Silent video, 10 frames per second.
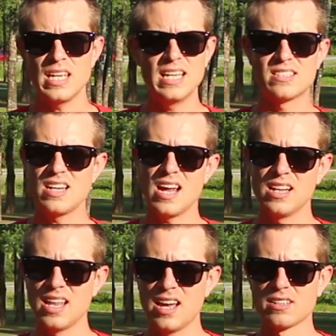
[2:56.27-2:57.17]
it's not
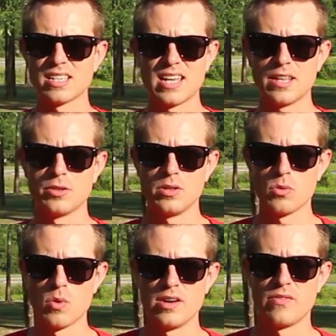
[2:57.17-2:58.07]
allowed to cut through
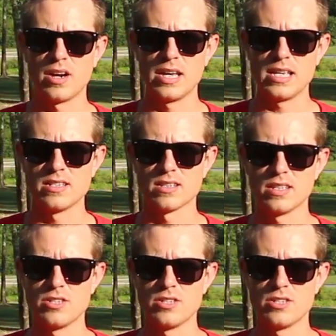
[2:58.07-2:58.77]
the wind very easily.